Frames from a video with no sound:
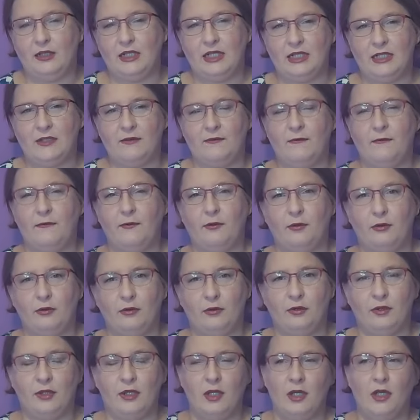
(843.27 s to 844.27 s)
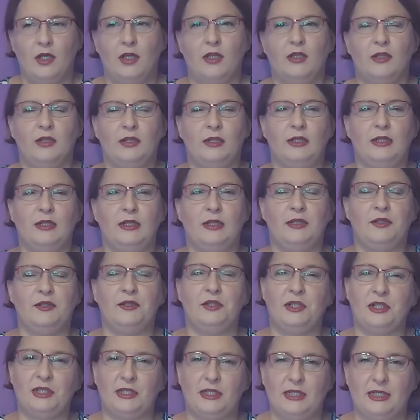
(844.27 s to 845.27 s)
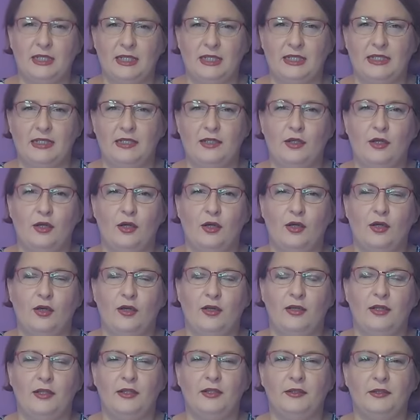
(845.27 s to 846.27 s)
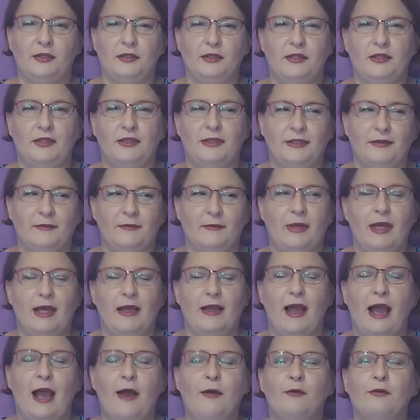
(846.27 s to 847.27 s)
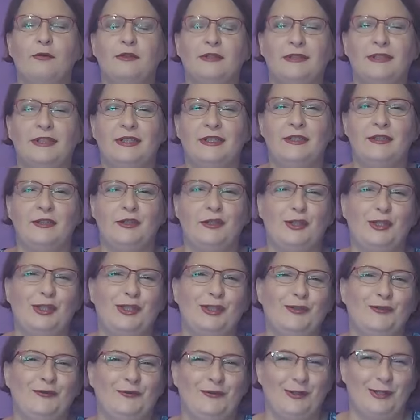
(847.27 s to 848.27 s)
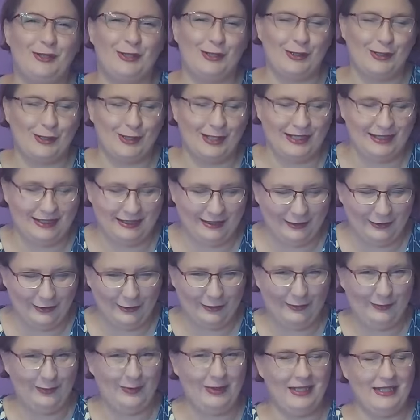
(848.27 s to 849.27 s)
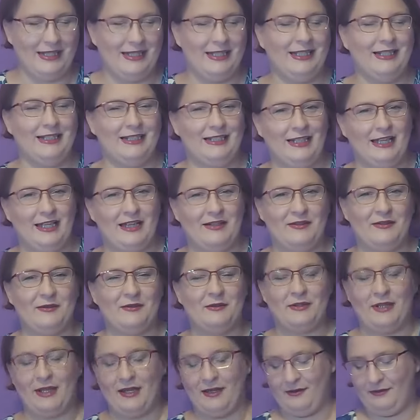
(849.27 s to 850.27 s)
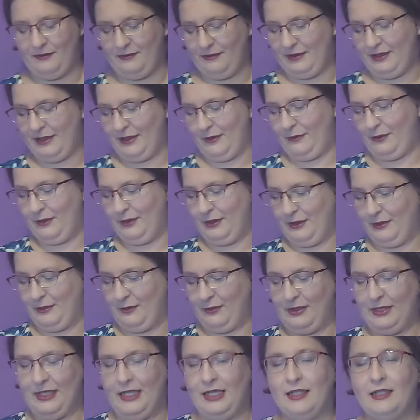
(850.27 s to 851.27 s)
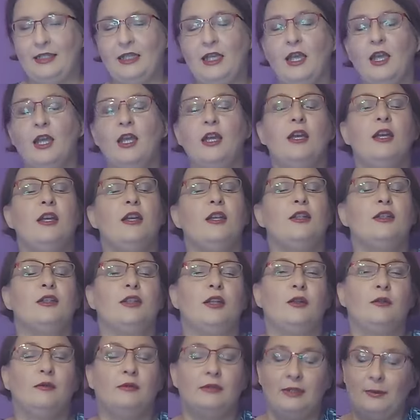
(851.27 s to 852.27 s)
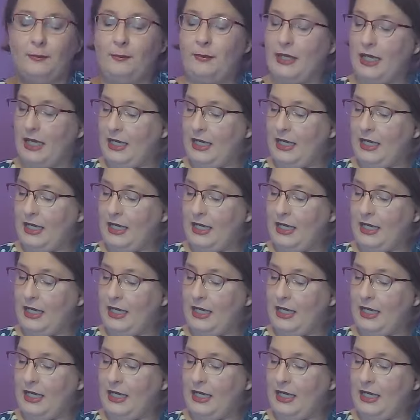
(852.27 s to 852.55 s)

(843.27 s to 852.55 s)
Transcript: just for the neatless, how the neat finish is, or basically how I wanted to say it. So the